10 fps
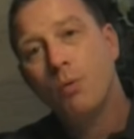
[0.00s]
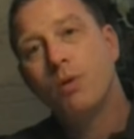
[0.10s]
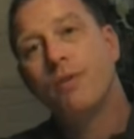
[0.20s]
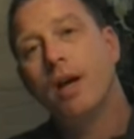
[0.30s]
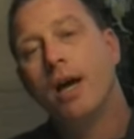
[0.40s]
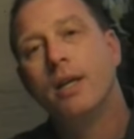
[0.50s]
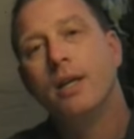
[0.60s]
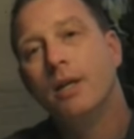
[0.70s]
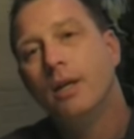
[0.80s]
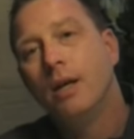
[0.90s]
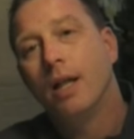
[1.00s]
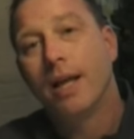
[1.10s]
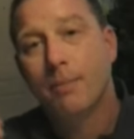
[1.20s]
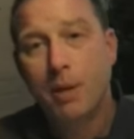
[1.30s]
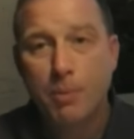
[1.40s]
We've got a
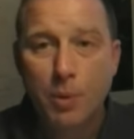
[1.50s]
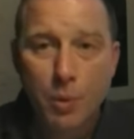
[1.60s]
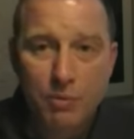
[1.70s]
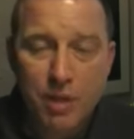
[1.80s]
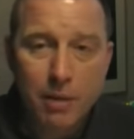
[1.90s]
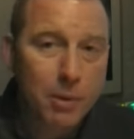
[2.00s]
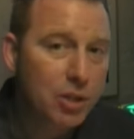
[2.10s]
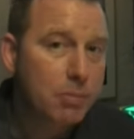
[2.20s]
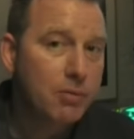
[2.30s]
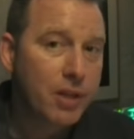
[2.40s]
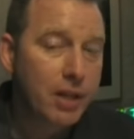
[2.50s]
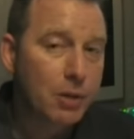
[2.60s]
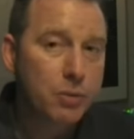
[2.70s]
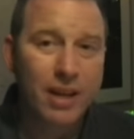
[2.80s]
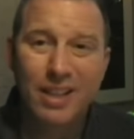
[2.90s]
lot of people who have done multiple
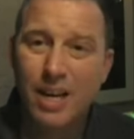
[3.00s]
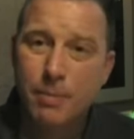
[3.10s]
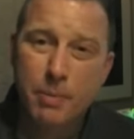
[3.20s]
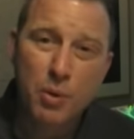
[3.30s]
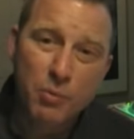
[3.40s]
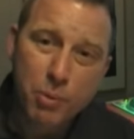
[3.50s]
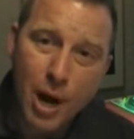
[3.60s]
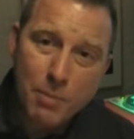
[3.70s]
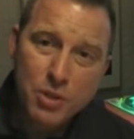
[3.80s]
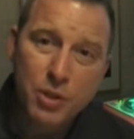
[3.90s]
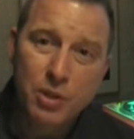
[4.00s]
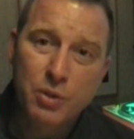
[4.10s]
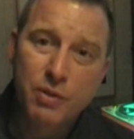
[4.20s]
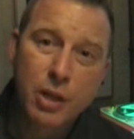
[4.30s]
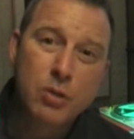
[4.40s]
videos. We've got a lot of people who have promised they're going
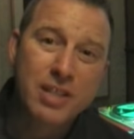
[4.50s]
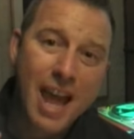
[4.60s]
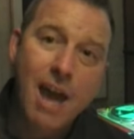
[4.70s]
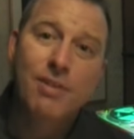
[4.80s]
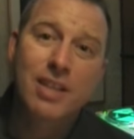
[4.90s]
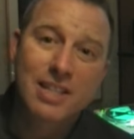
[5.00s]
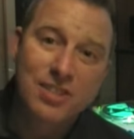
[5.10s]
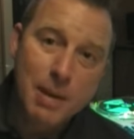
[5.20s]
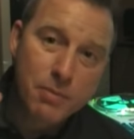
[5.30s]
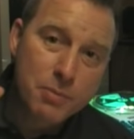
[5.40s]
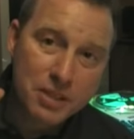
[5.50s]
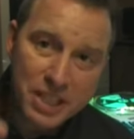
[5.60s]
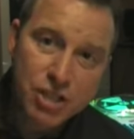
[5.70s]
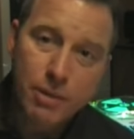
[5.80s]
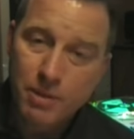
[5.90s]
to do videos and haven't, like Simon from the
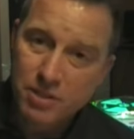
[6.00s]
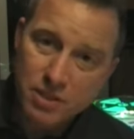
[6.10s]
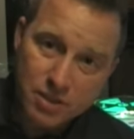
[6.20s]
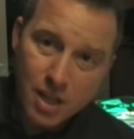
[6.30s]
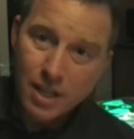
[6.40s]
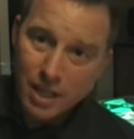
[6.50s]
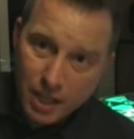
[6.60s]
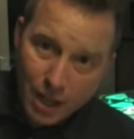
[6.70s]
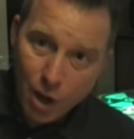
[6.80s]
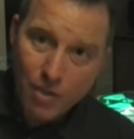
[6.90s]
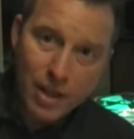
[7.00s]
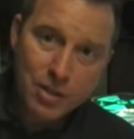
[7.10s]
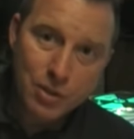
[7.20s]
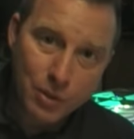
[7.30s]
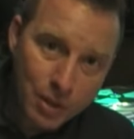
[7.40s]
DJ business. Get on
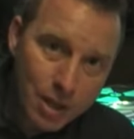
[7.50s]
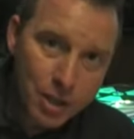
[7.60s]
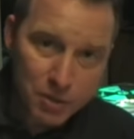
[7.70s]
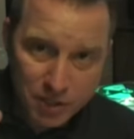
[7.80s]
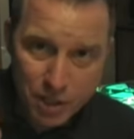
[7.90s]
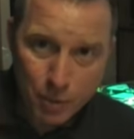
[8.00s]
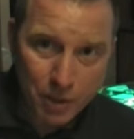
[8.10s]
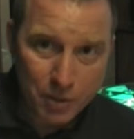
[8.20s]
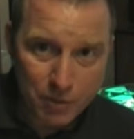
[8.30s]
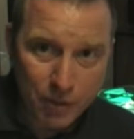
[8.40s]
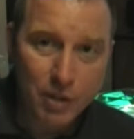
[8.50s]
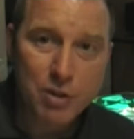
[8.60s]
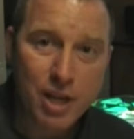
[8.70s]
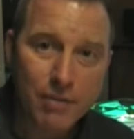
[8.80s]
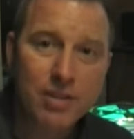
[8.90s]
that, dude. You said you were going to do
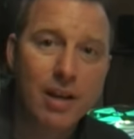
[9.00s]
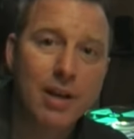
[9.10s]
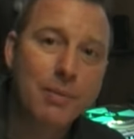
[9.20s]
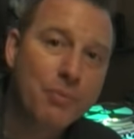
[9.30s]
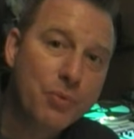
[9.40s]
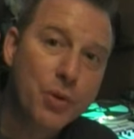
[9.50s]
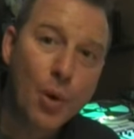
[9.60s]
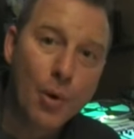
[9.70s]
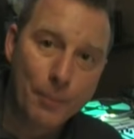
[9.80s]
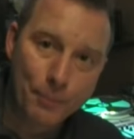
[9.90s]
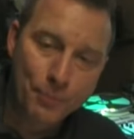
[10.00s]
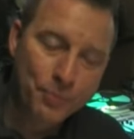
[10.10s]
videos. You haven't done them. Do them.